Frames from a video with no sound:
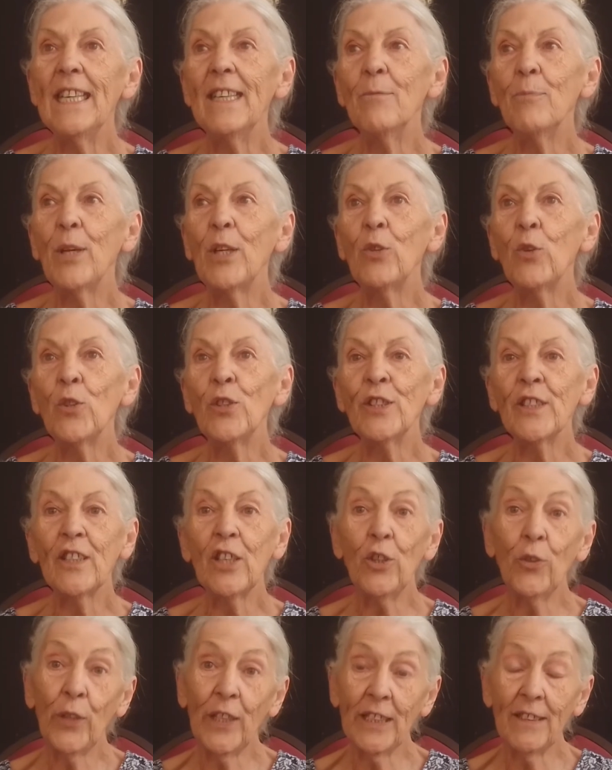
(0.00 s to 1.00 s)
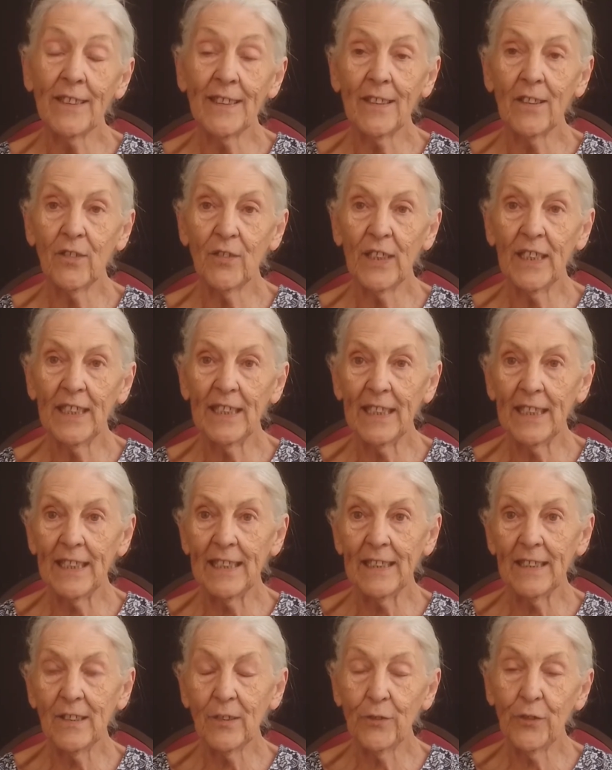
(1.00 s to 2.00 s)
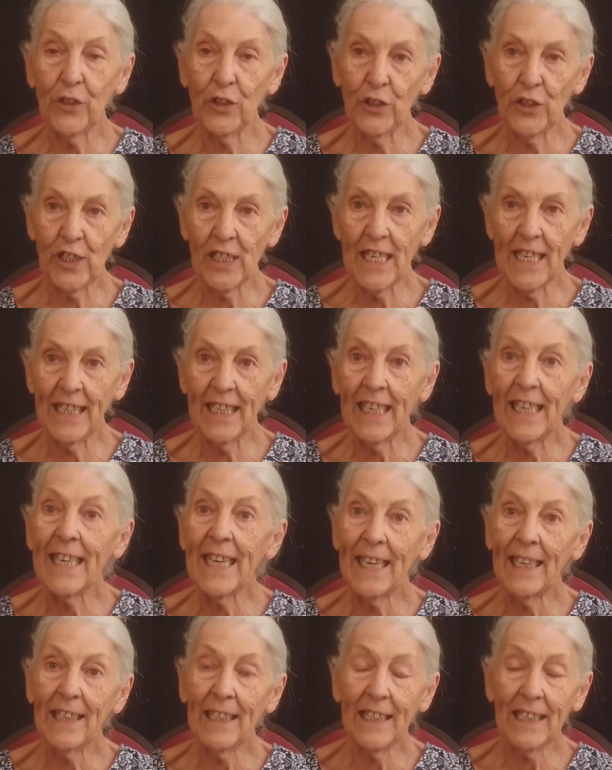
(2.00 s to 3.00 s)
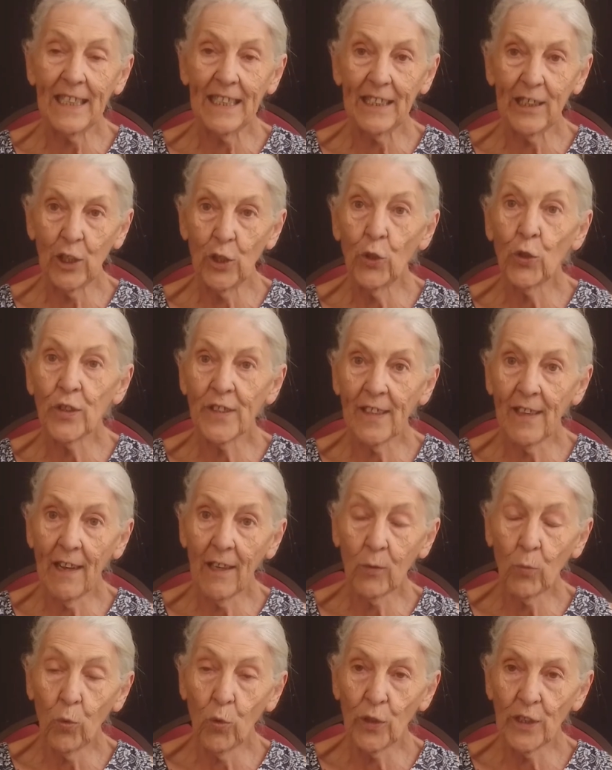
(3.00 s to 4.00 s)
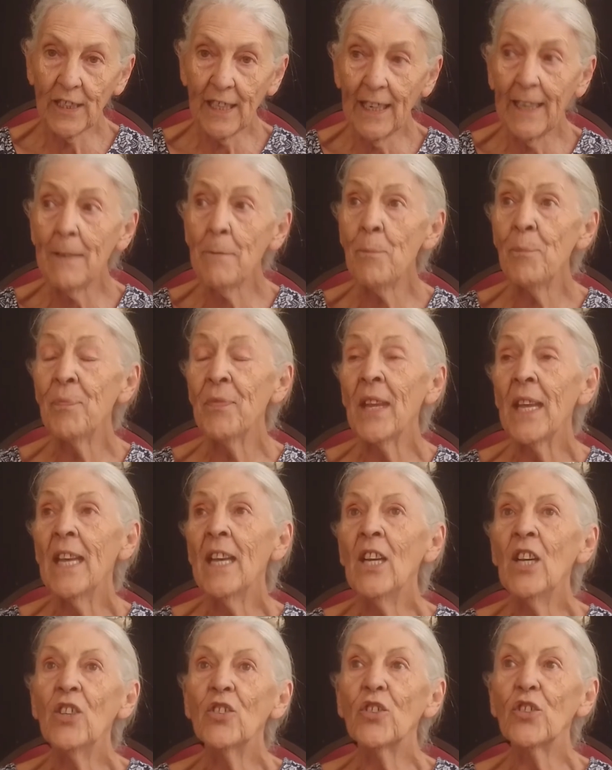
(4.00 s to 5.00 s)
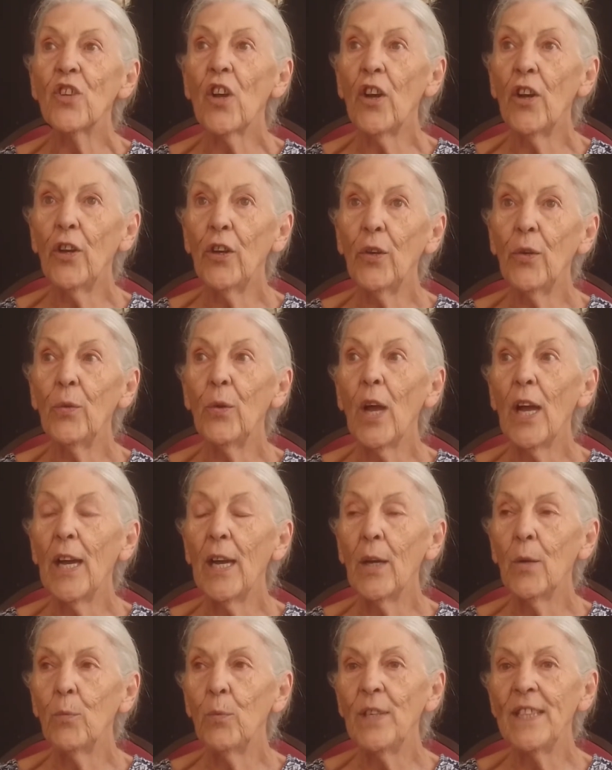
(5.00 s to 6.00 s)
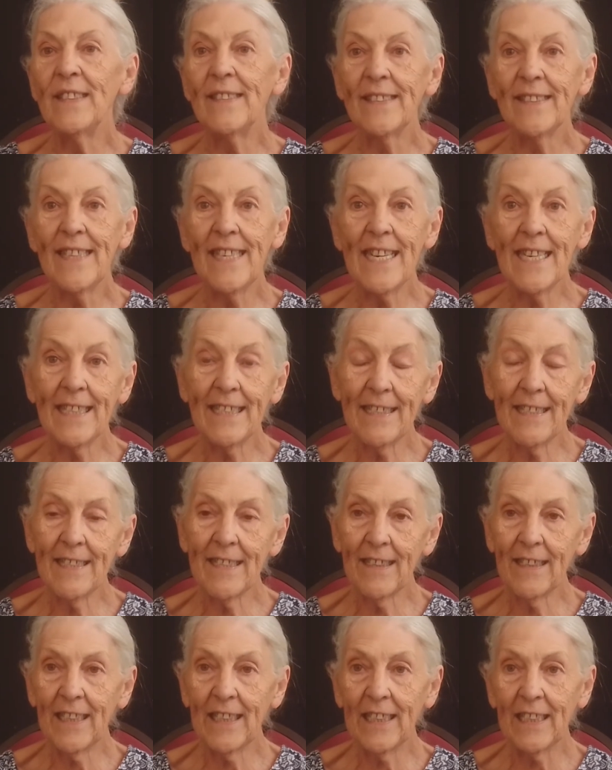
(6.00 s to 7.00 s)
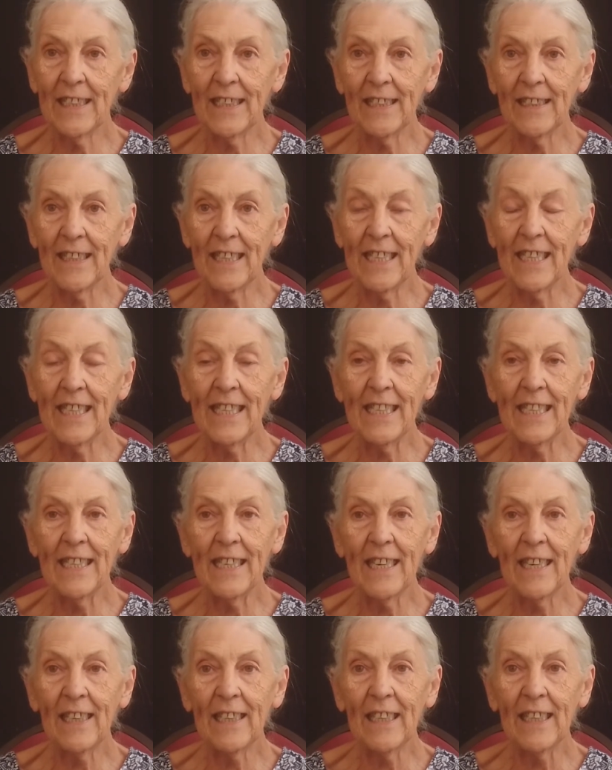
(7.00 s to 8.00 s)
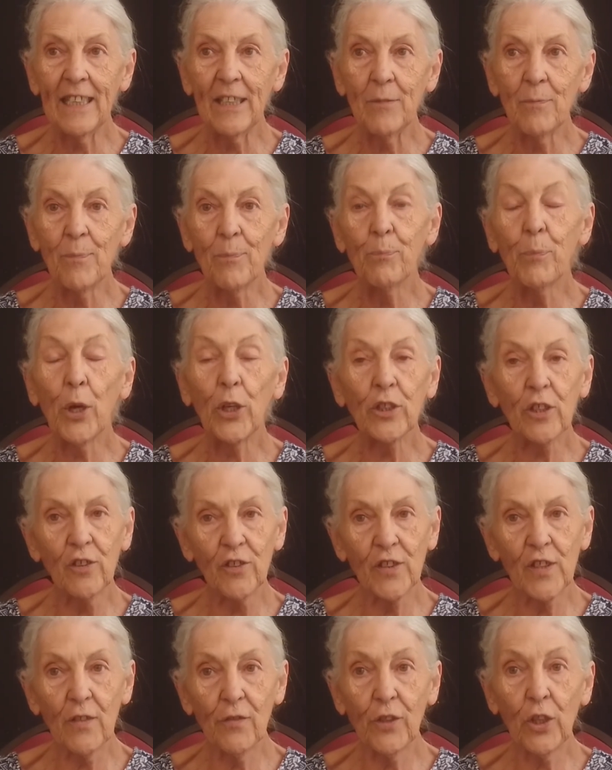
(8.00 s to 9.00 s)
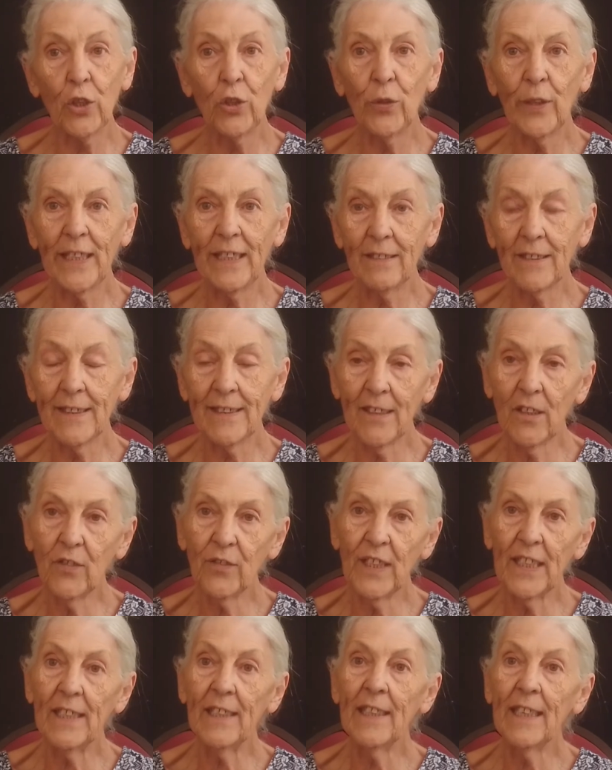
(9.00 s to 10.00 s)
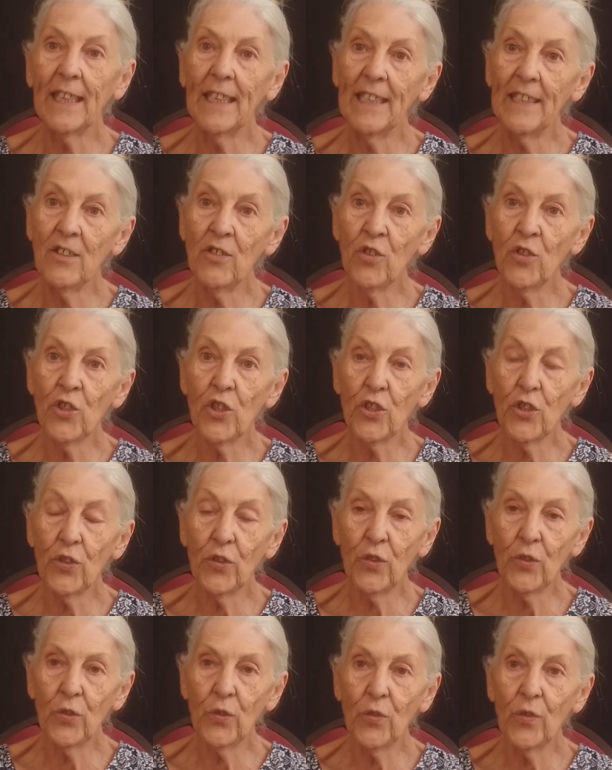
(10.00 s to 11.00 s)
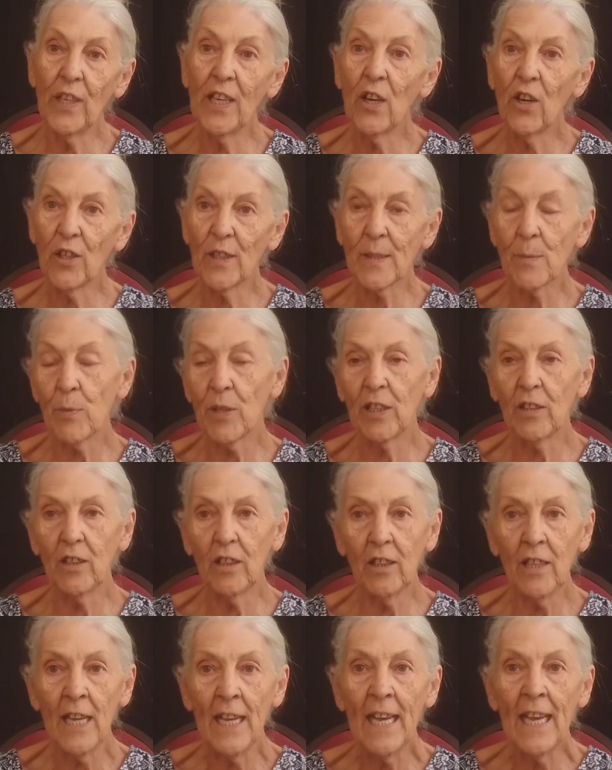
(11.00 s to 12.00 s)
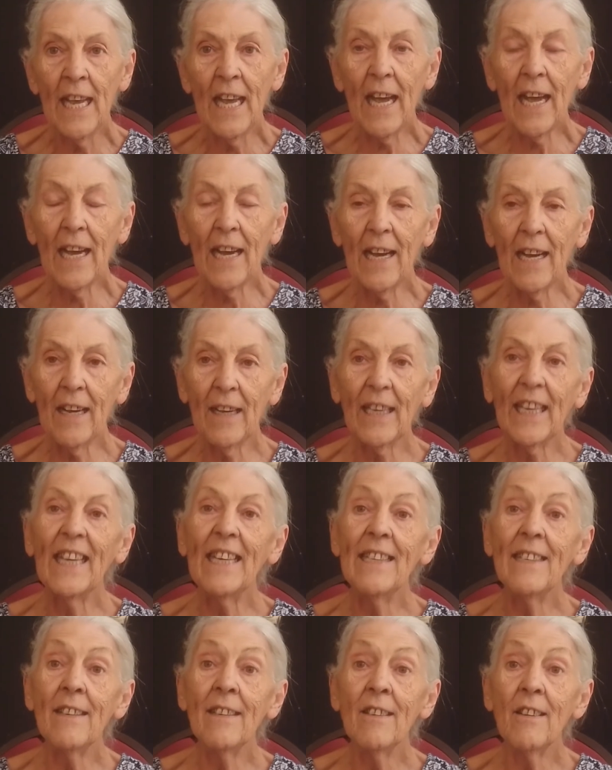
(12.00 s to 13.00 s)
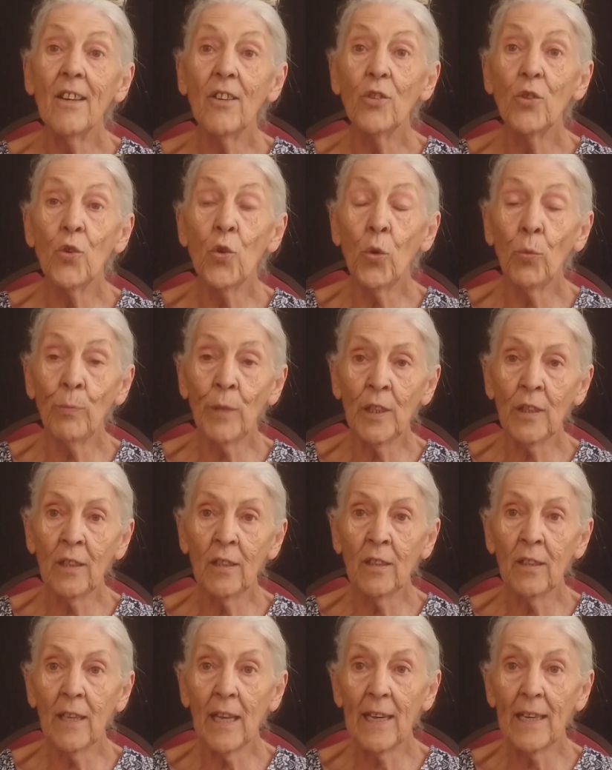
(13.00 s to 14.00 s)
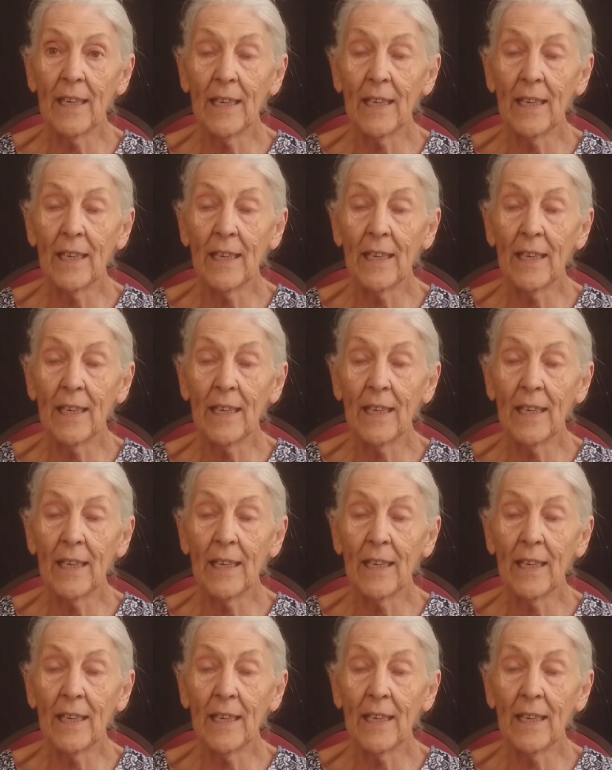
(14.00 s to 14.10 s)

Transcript: because colloidal silver is firstly clear, it looks like water, so we sneaked the bottles of colloidal silver into the hospital in normal